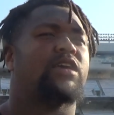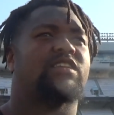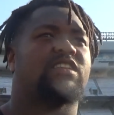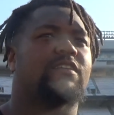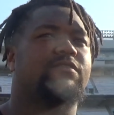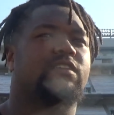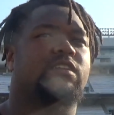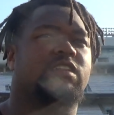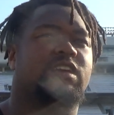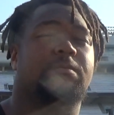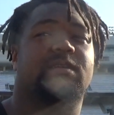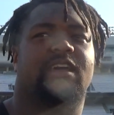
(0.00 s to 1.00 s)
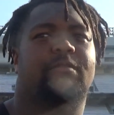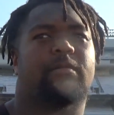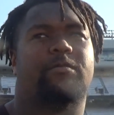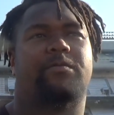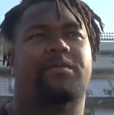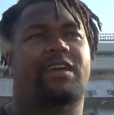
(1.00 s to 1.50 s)
Yeah, definitely. I mean, I
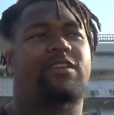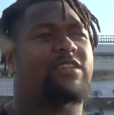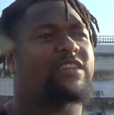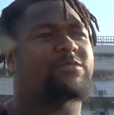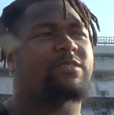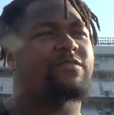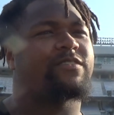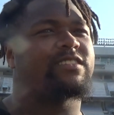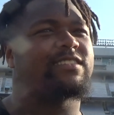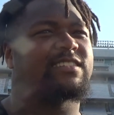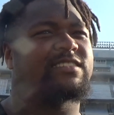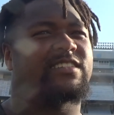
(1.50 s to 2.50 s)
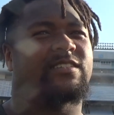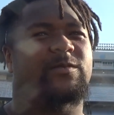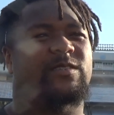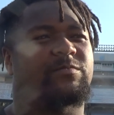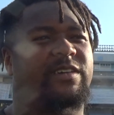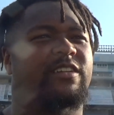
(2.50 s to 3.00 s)
remember playing on that 2015 team
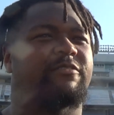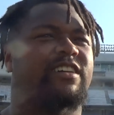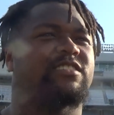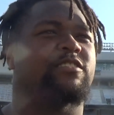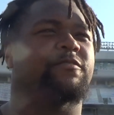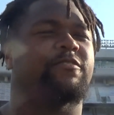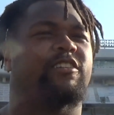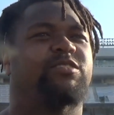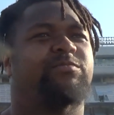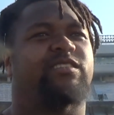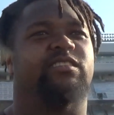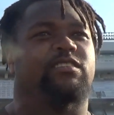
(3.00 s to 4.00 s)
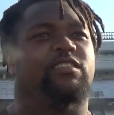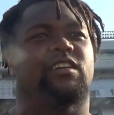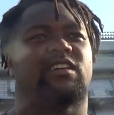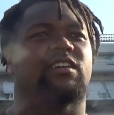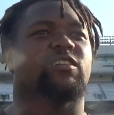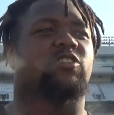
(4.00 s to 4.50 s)
and being a redshirt freshman,
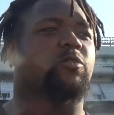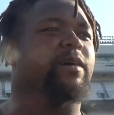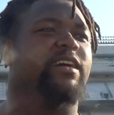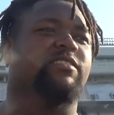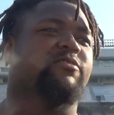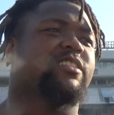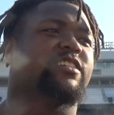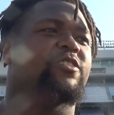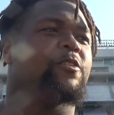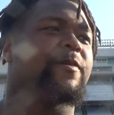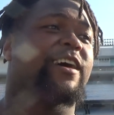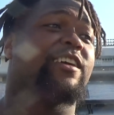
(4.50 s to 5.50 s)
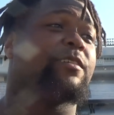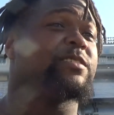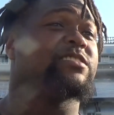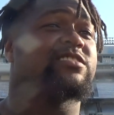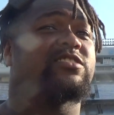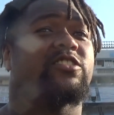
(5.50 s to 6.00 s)
and nobody really knew my name
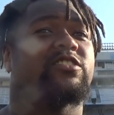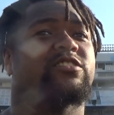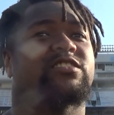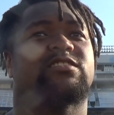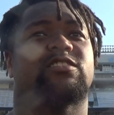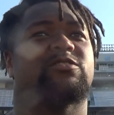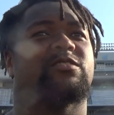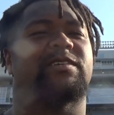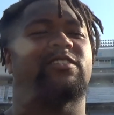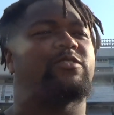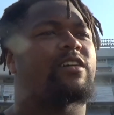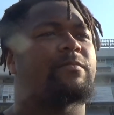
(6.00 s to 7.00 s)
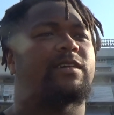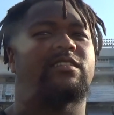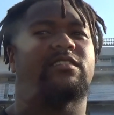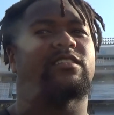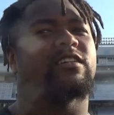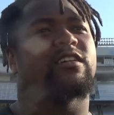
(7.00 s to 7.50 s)
as a starter. So, I mean, you come in
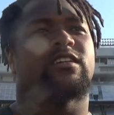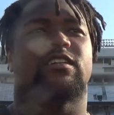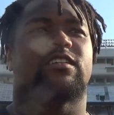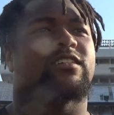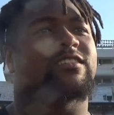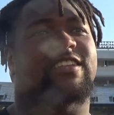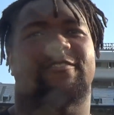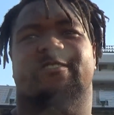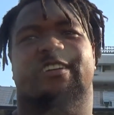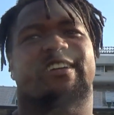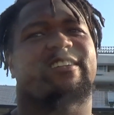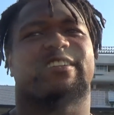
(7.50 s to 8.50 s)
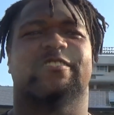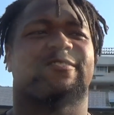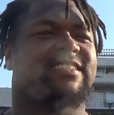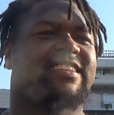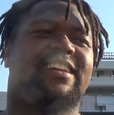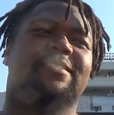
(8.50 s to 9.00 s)
different year,
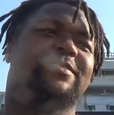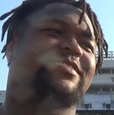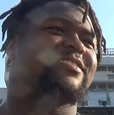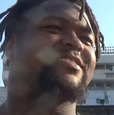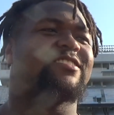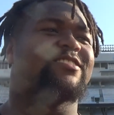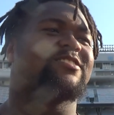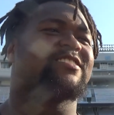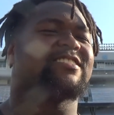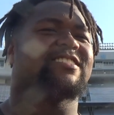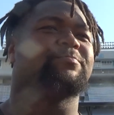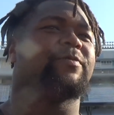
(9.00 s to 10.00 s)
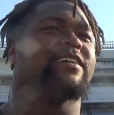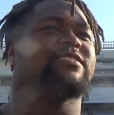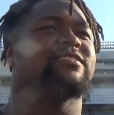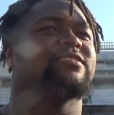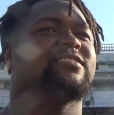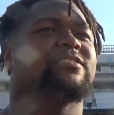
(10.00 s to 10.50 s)
different team, and you know you just expect
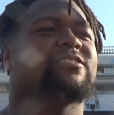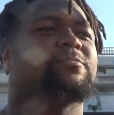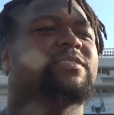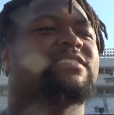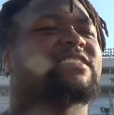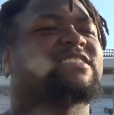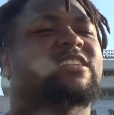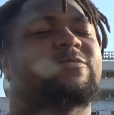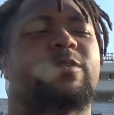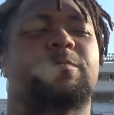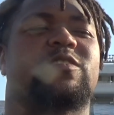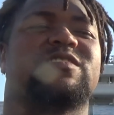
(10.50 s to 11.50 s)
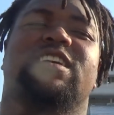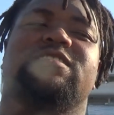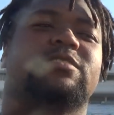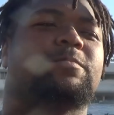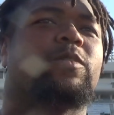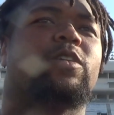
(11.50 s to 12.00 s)
to, to, to, be successful on both sides
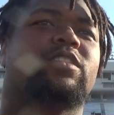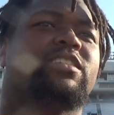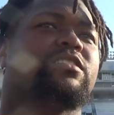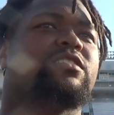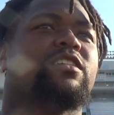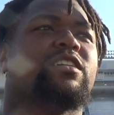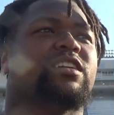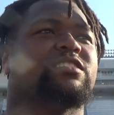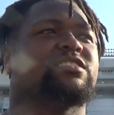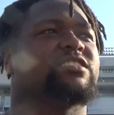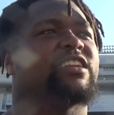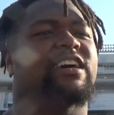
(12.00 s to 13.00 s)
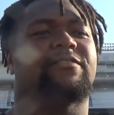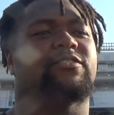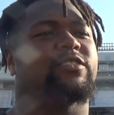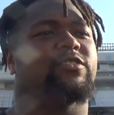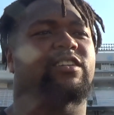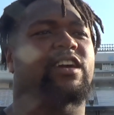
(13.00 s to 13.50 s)
of the ball and, and just get
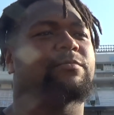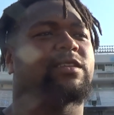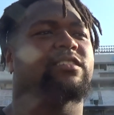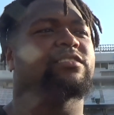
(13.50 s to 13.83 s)
after it on game day.